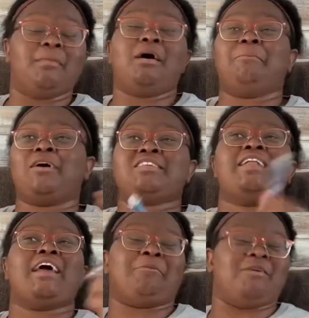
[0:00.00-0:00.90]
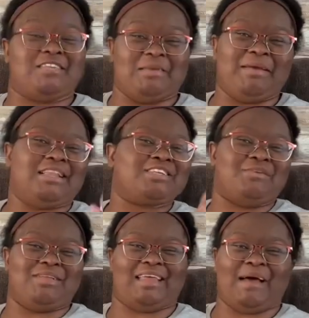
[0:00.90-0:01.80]
person A or person B. Let's go
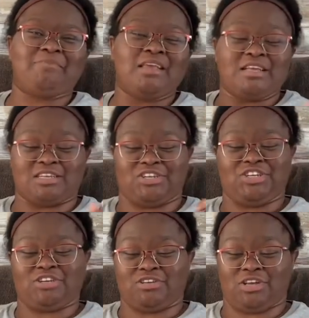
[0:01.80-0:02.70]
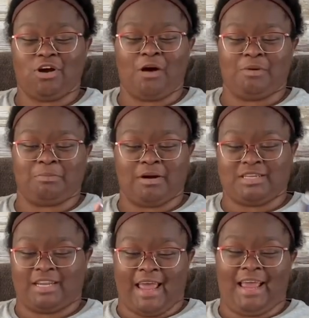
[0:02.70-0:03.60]
with that. So she chose to go out with
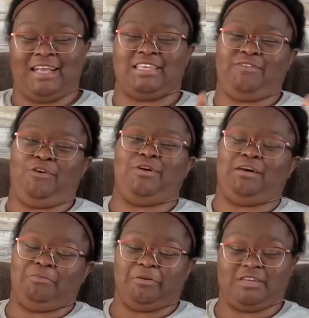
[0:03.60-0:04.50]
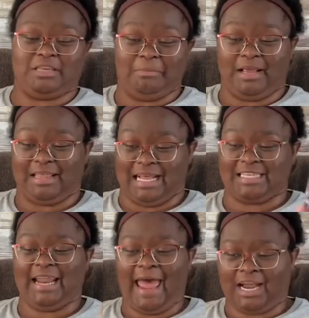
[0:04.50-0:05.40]
person A instead of going out with person B. That's
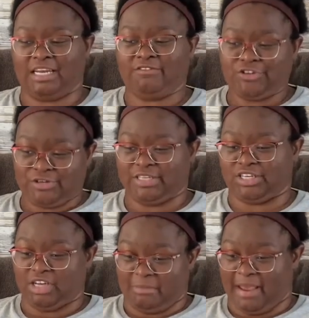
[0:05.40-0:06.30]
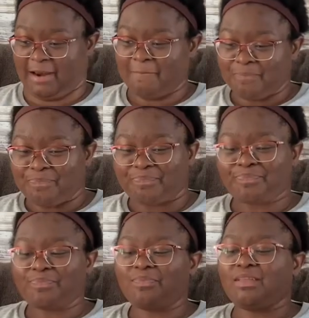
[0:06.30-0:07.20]
an active choice that she made.
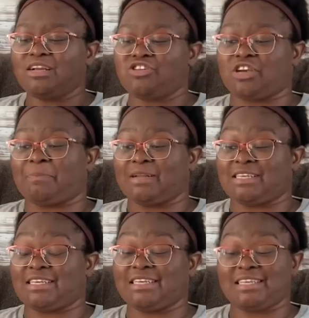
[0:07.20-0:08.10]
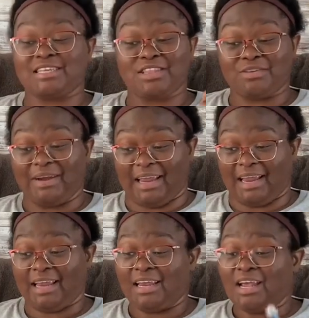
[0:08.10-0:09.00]
Jumping to season 3,
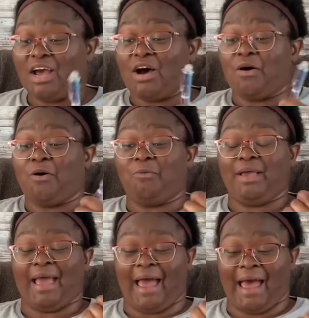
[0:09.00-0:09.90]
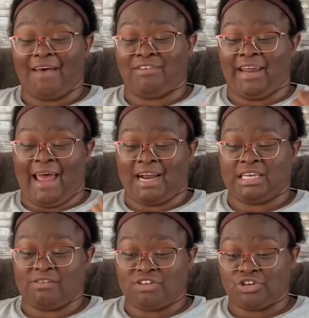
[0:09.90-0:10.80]
we have an
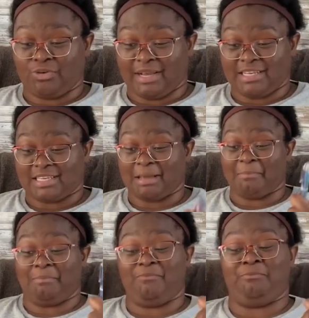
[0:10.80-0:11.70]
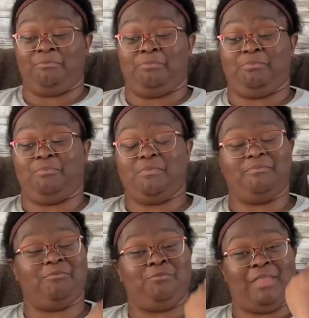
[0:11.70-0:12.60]
active choice
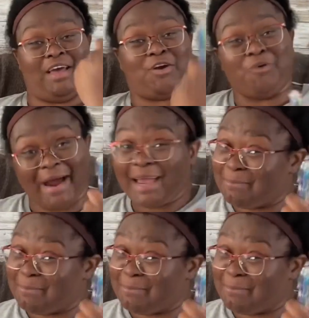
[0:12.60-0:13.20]
that Craig